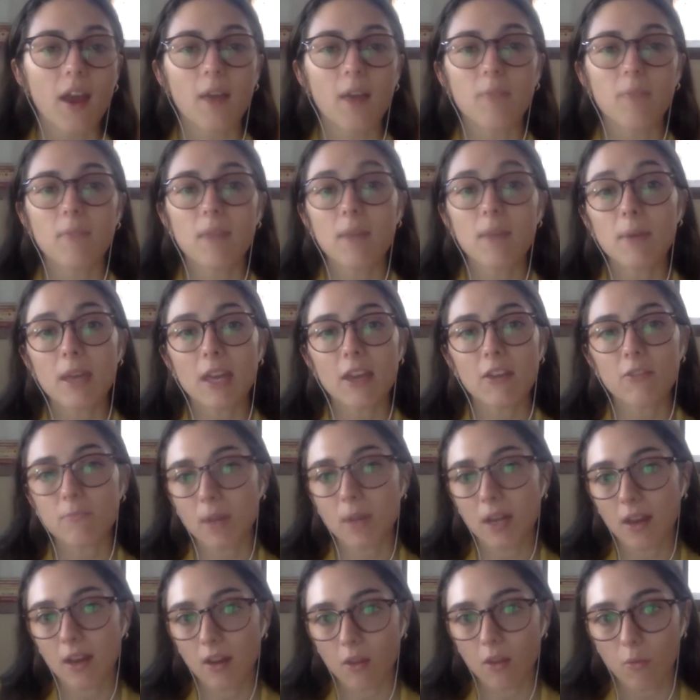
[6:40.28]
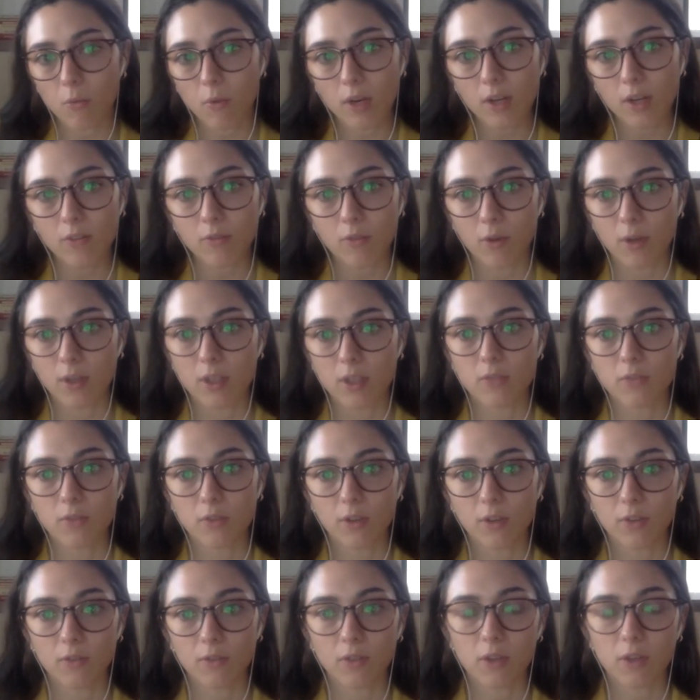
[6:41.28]
maybe have been in the workforce for
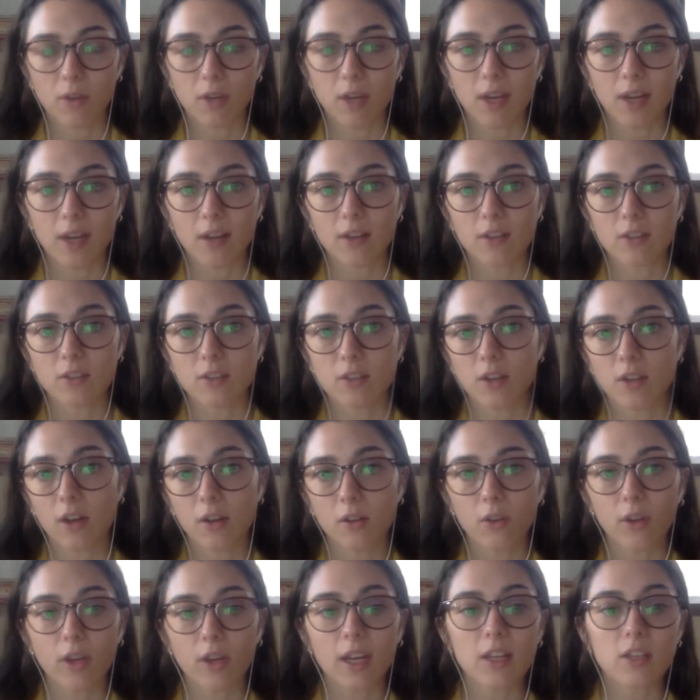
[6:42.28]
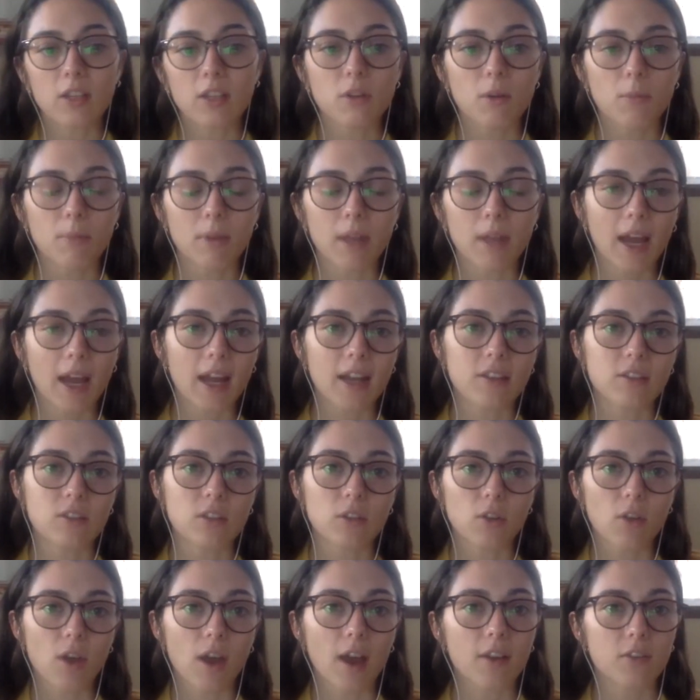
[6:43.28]
a few years and are looking to apply to
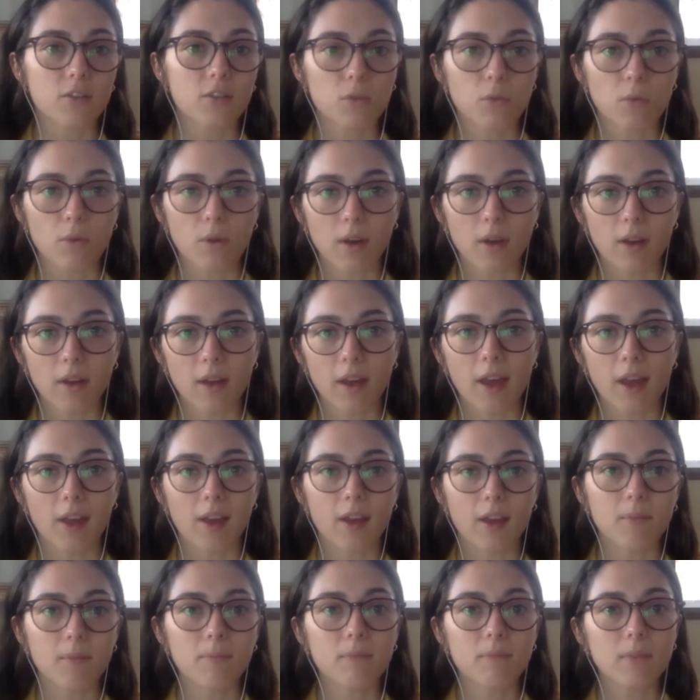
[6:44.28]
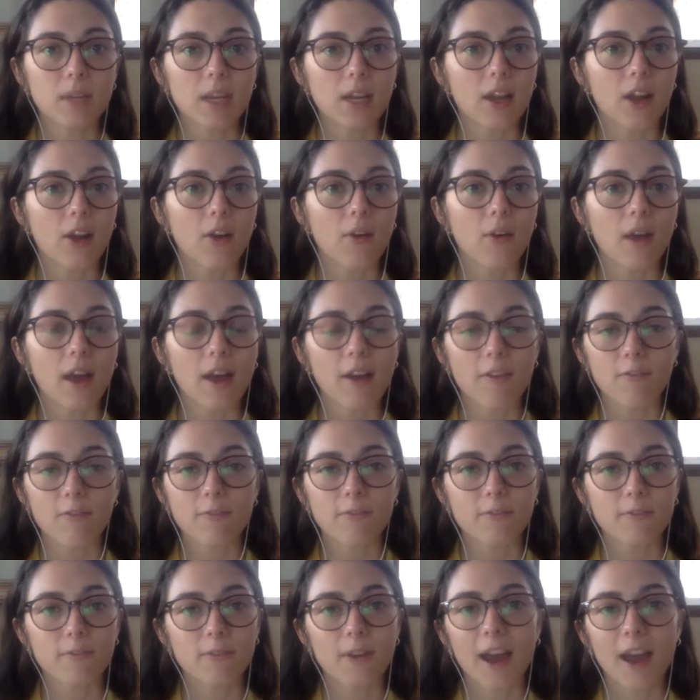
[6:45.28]
law school, you know,
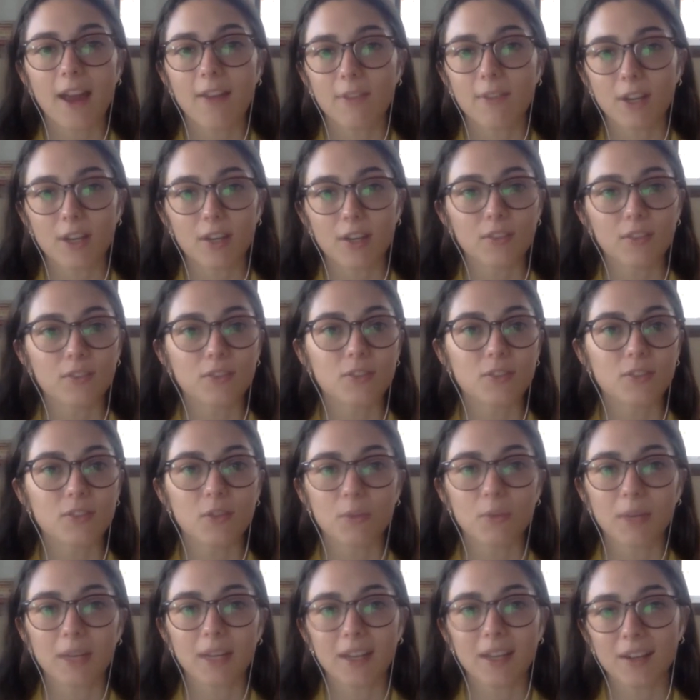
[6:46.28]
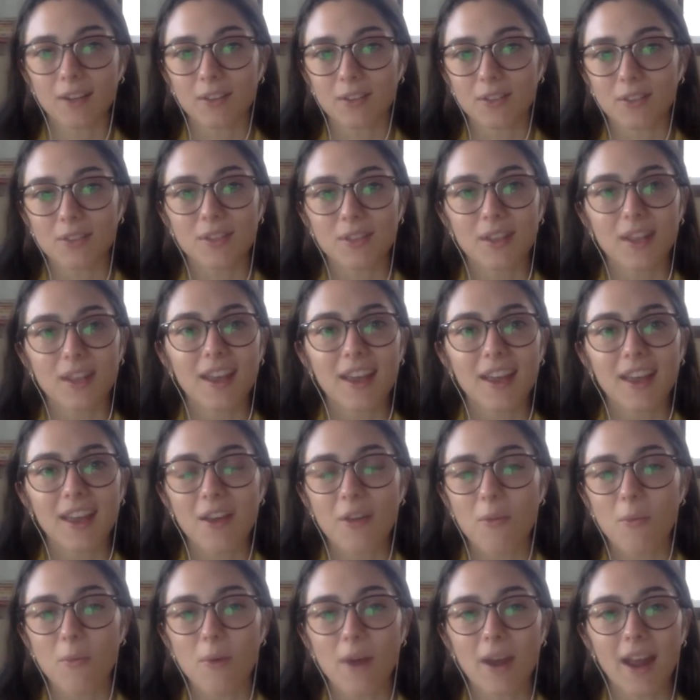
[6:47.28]
5 years, 3 years,
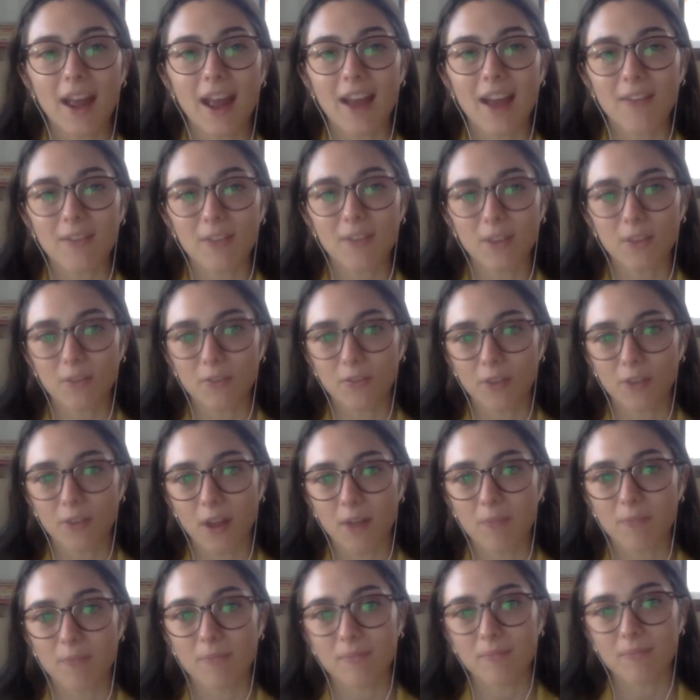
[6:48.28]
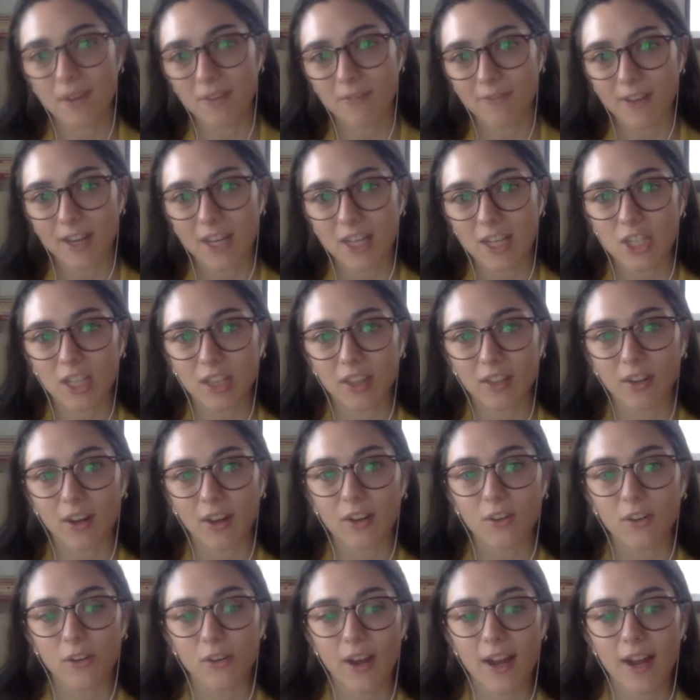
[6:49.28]
what have you, from finishing their
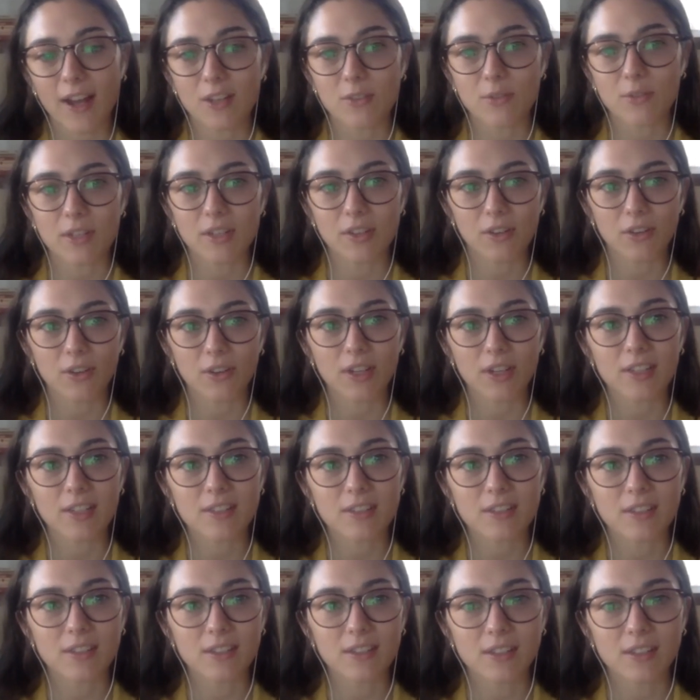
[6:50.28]
undergraduate degrees?